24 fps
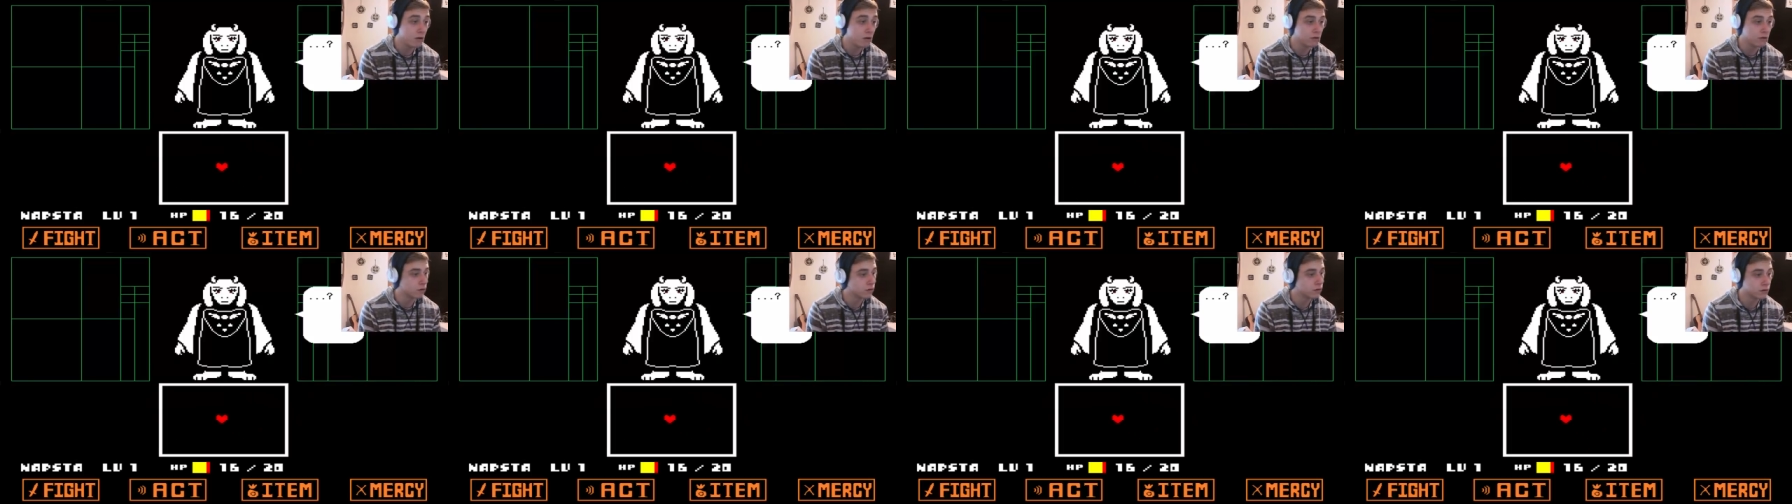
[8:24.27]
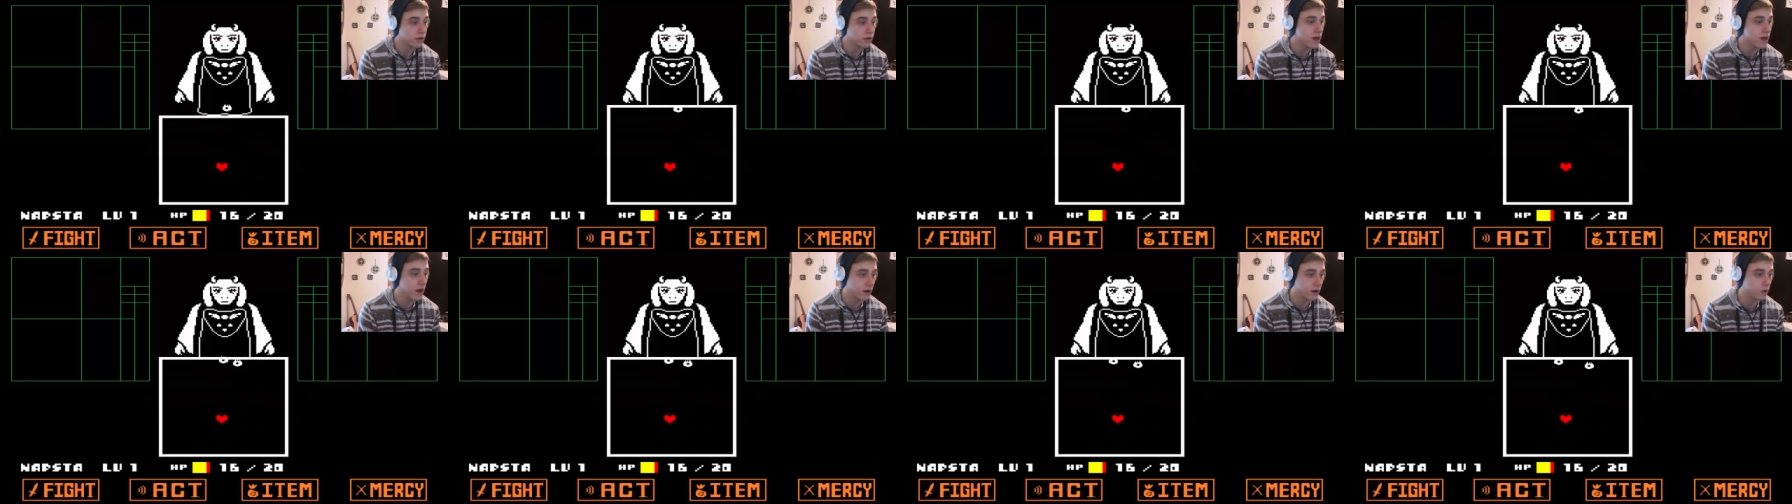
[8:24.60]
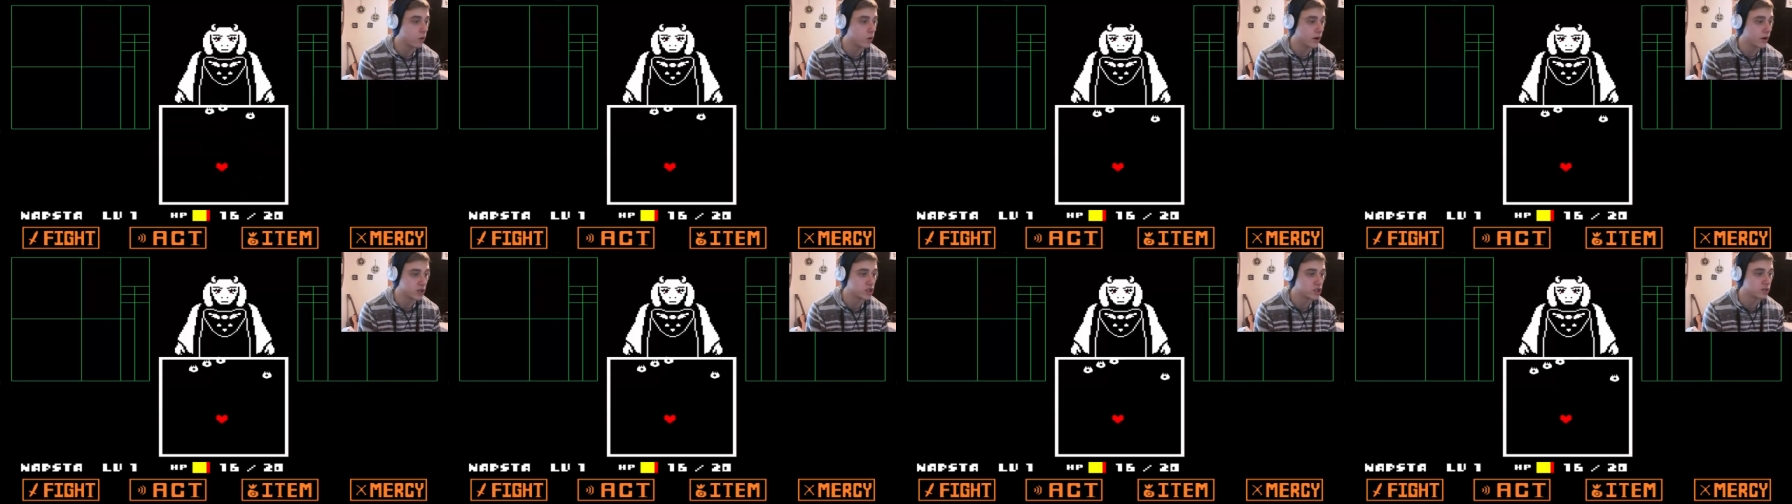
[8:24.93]
No. Yeah,
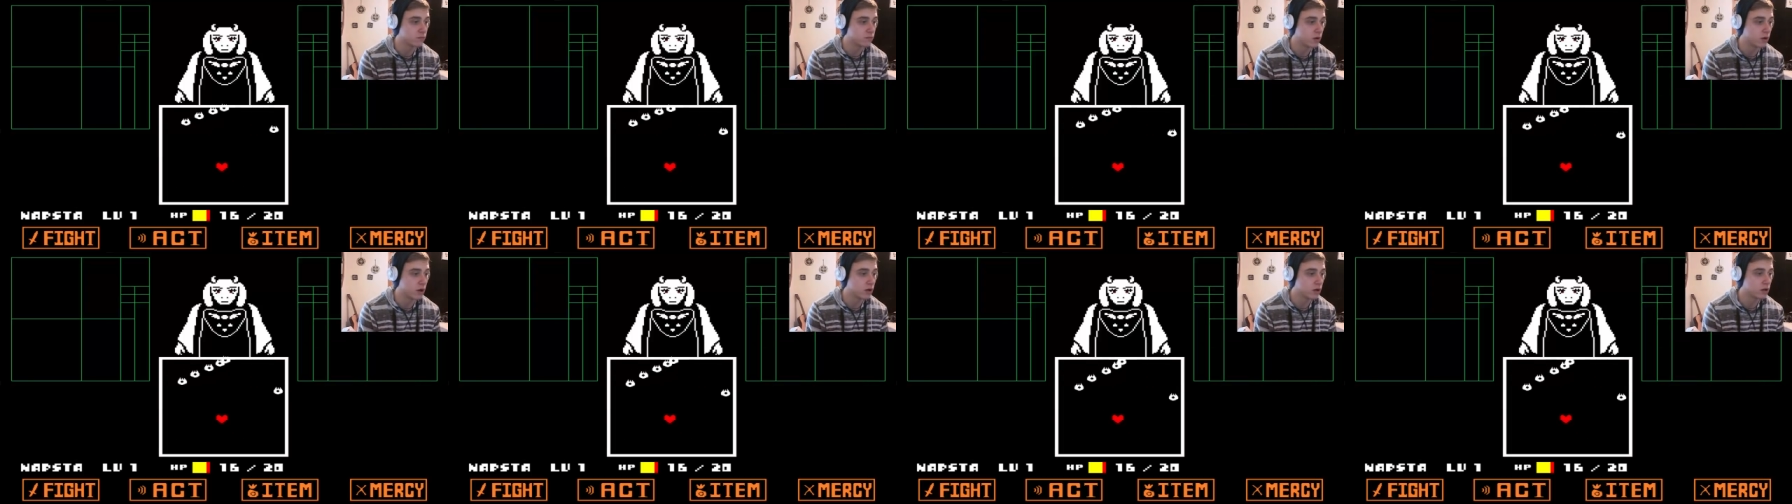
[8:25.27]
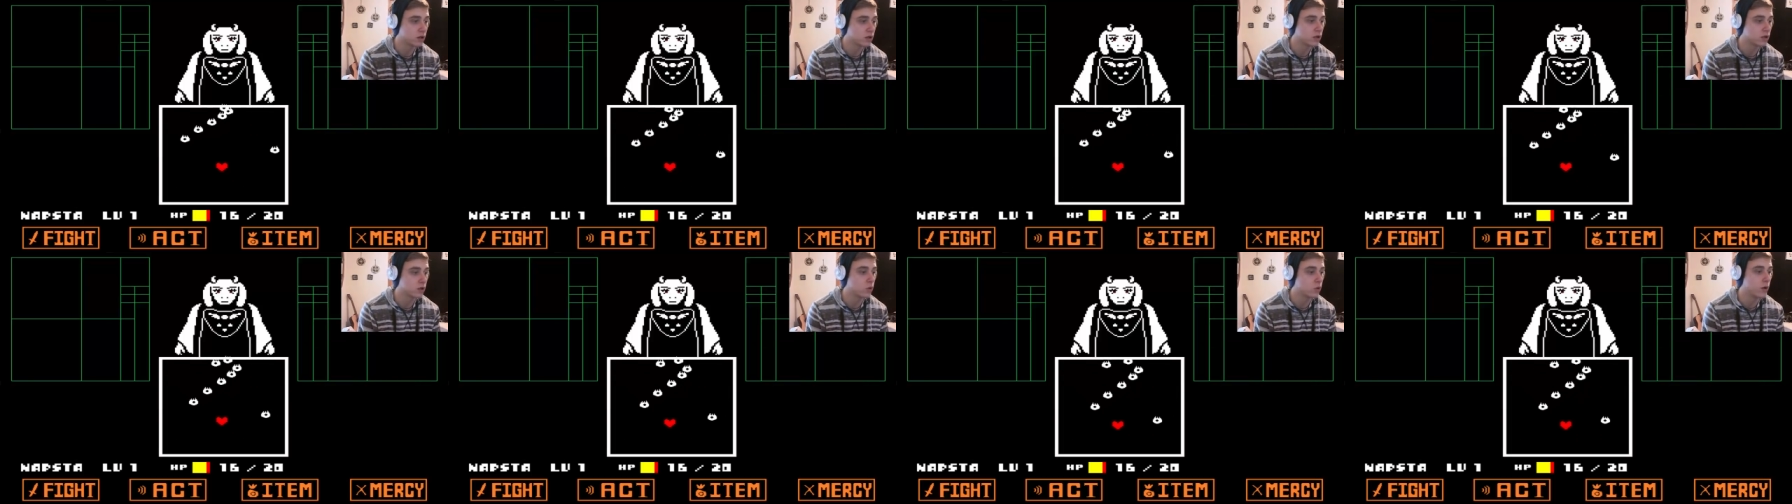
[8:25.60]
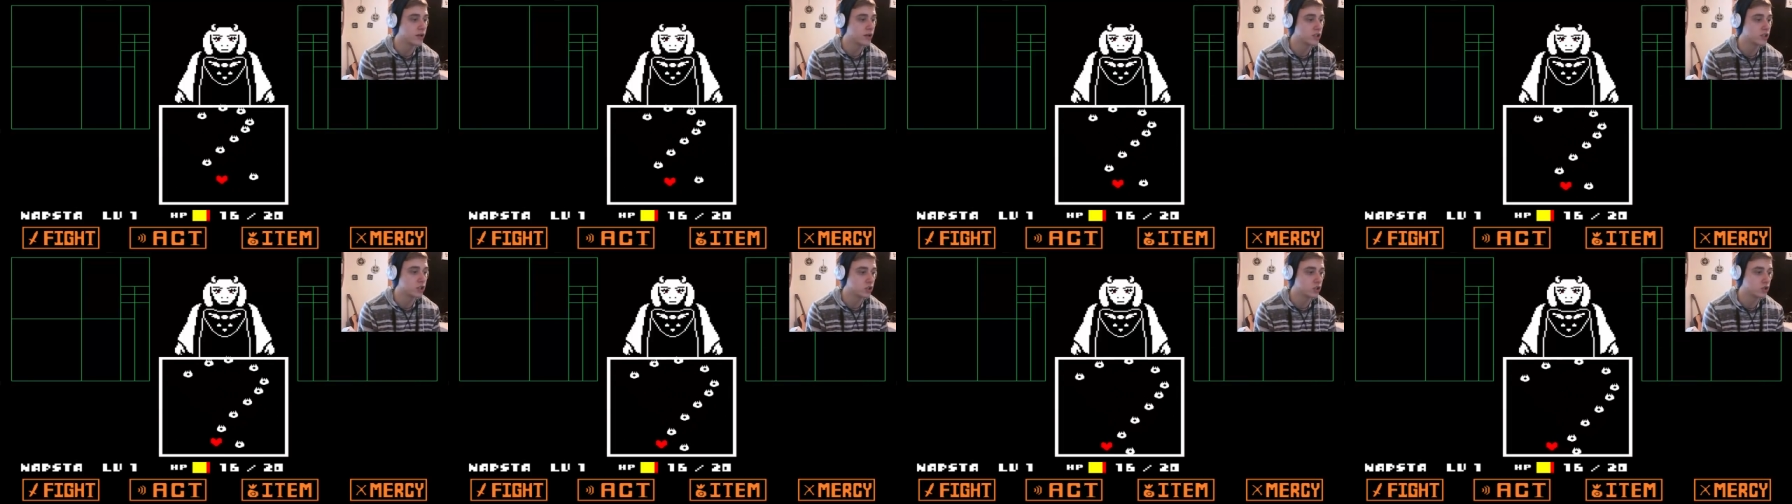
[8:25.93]
question mark.
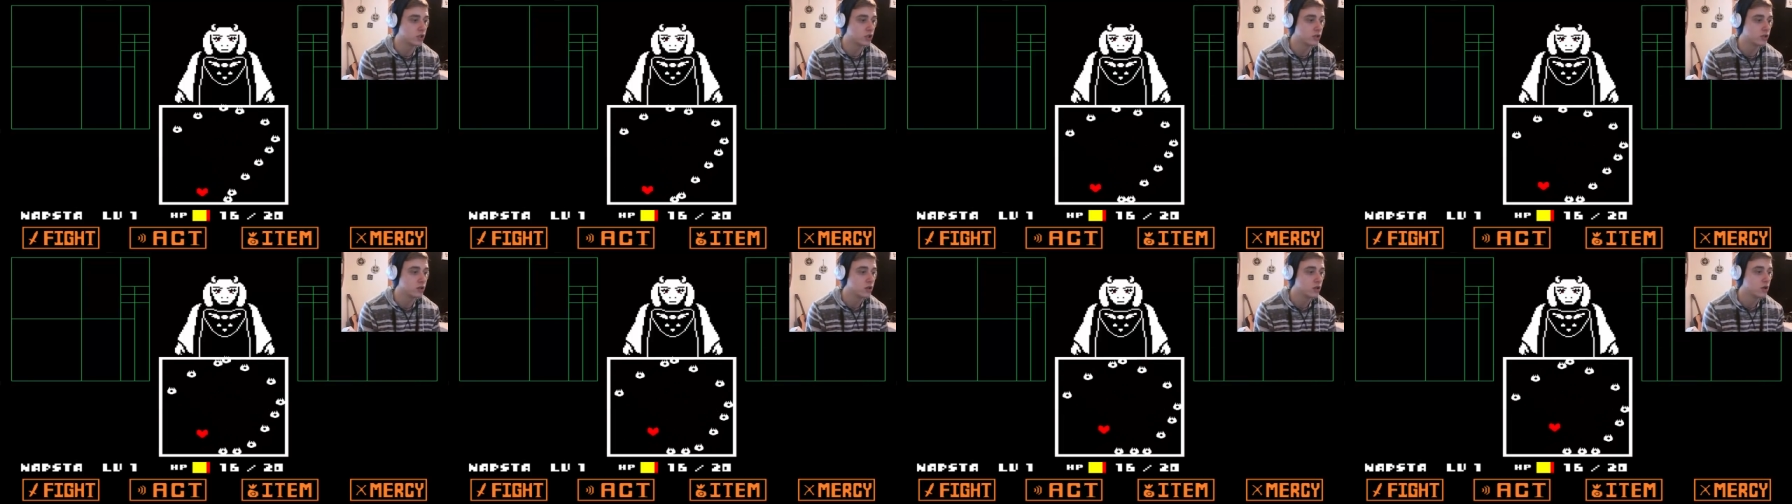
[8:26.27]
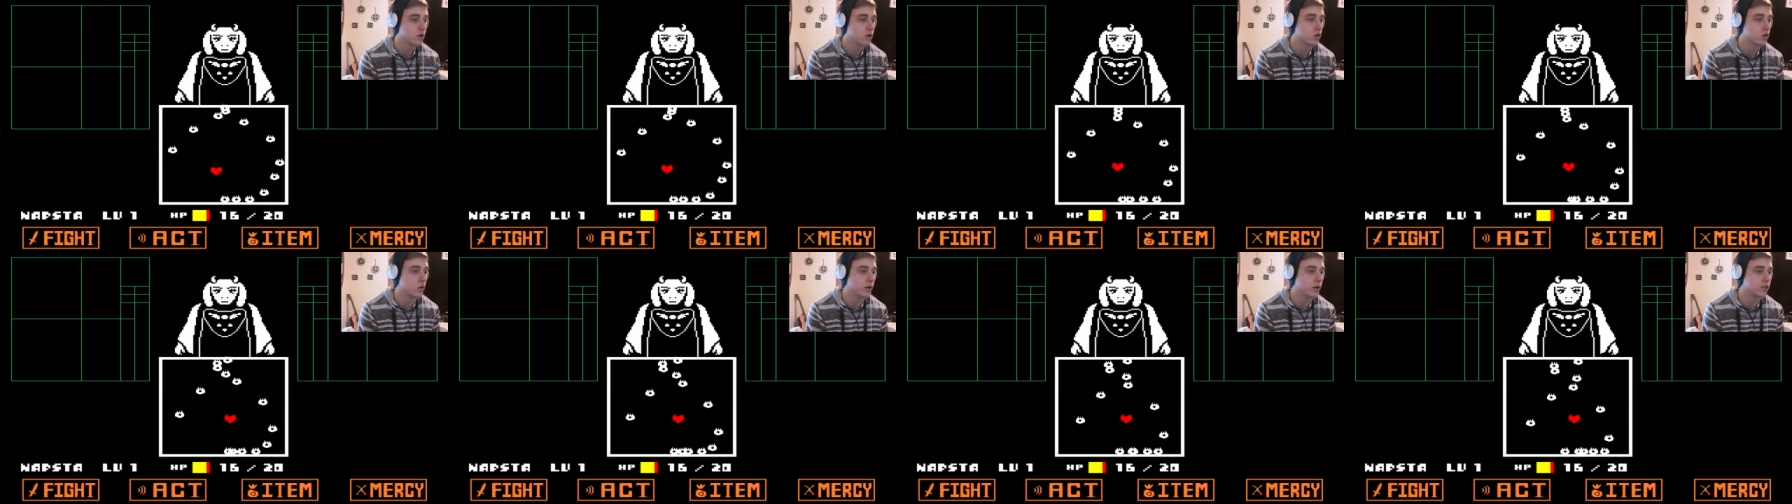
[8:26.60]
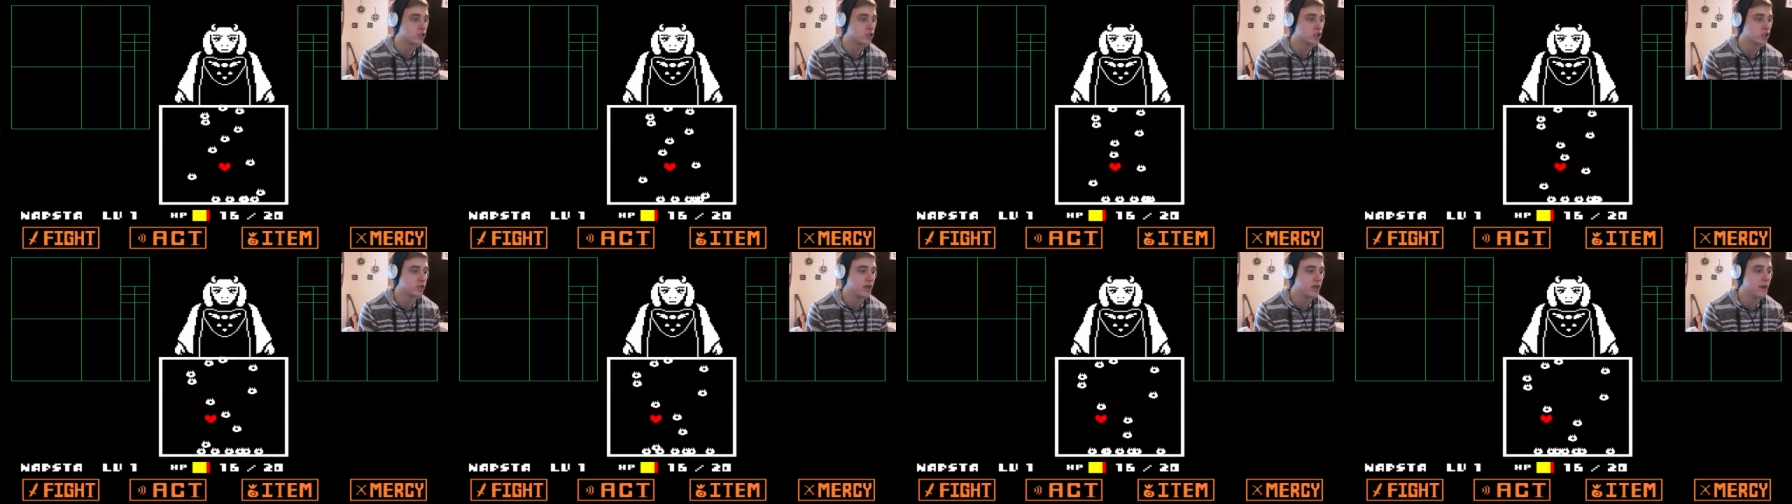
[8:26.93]
Question,
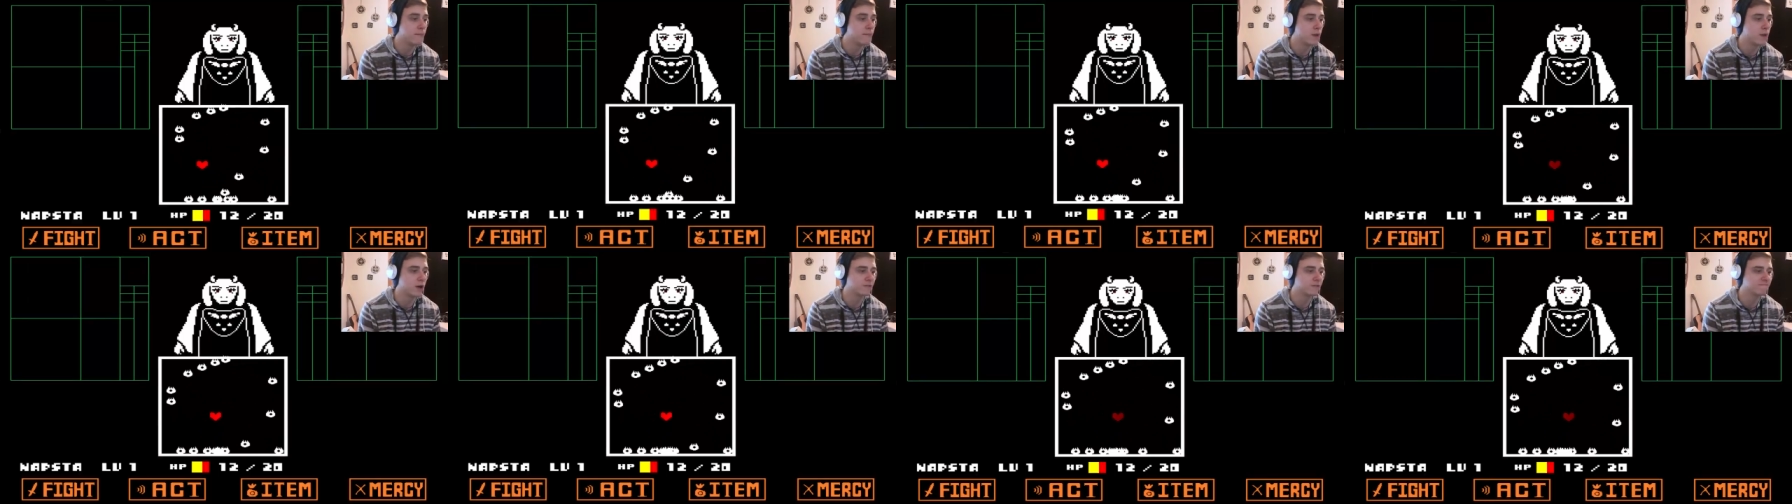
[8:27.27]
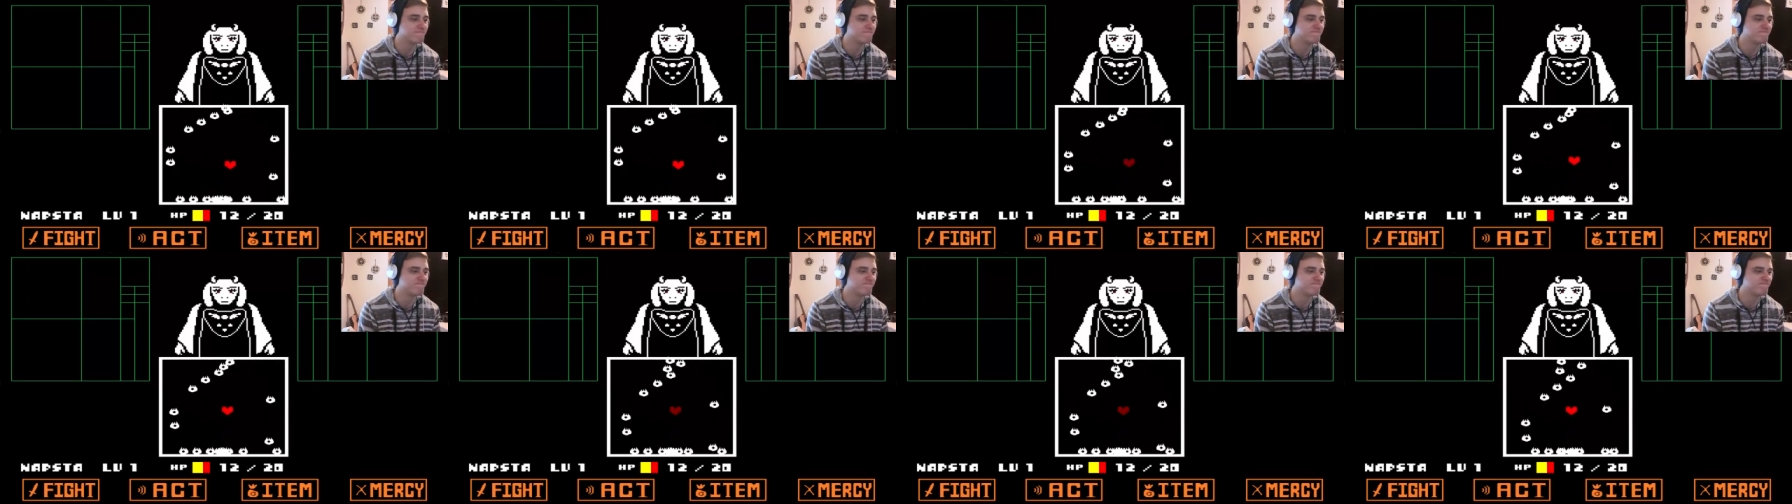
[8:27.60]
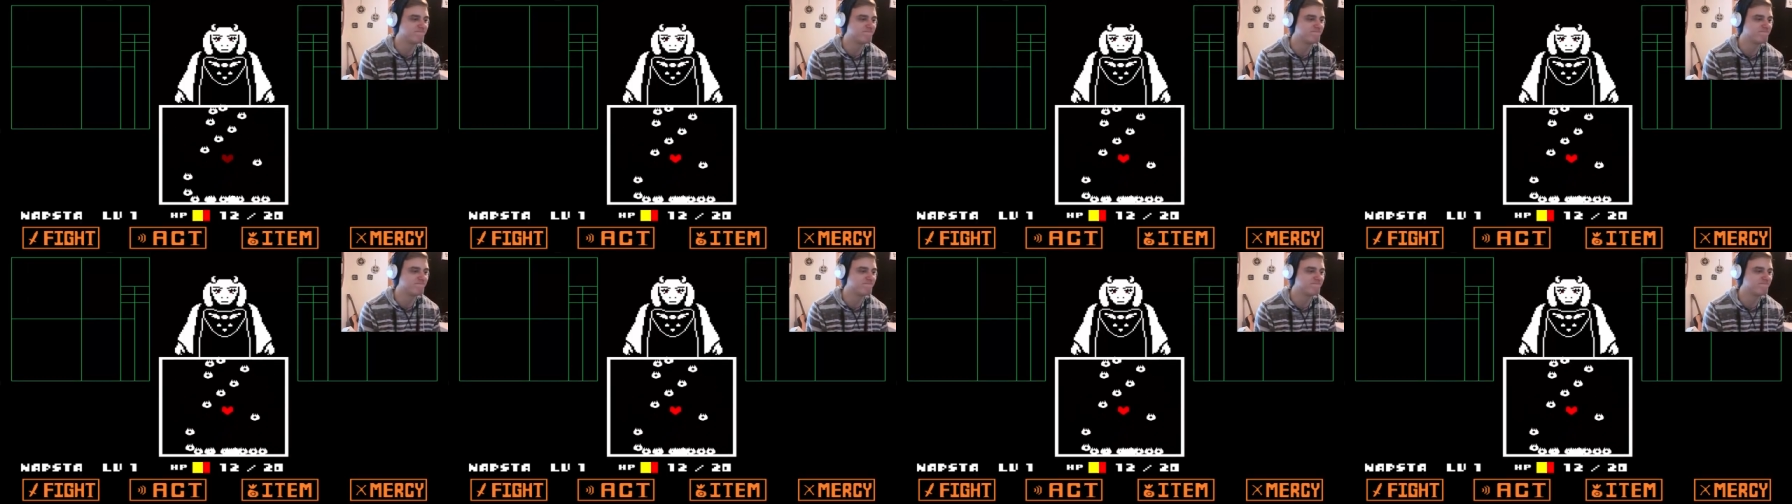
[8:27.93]
question that mark.